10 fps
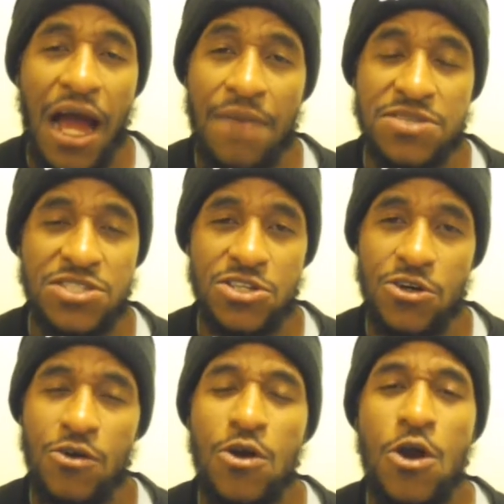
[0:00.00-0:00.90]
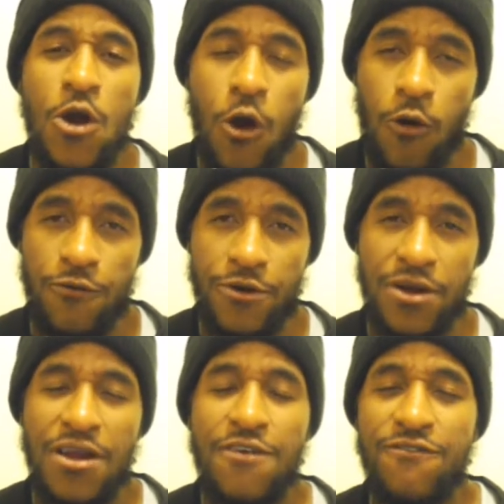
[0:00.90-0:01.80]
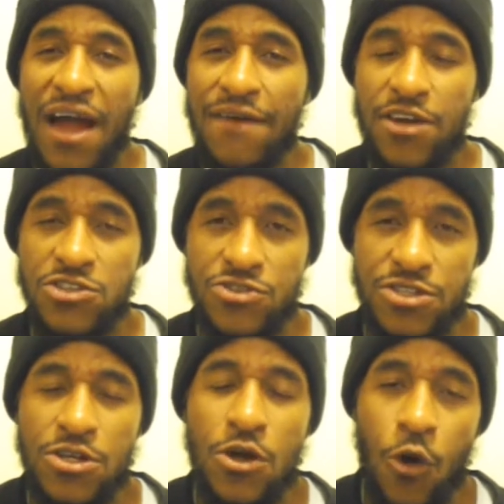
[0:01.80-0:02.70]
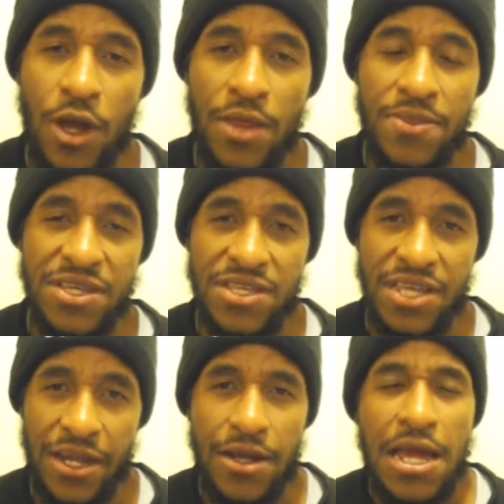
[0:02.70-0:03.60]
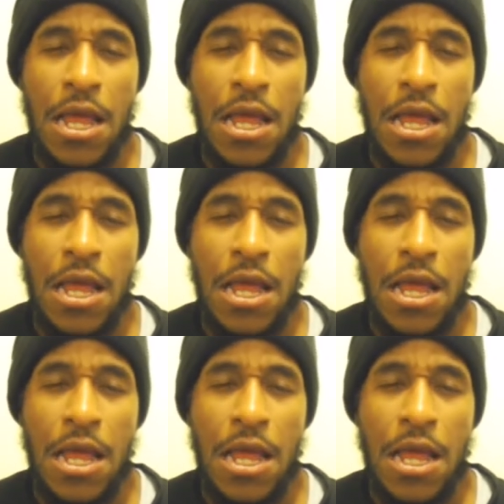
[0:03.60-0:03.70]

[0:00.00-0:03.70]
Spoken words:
I'm still over 500 on the year.